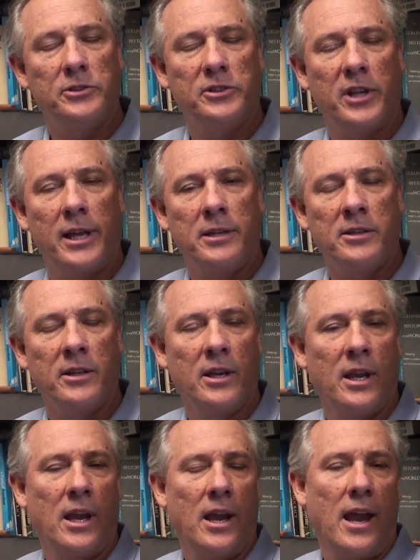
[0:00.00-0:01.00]
set
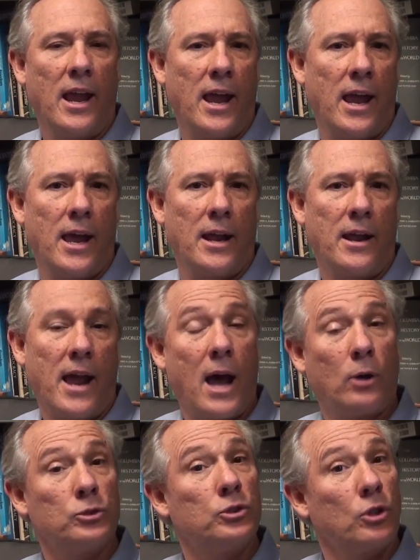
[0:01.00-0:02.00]
and how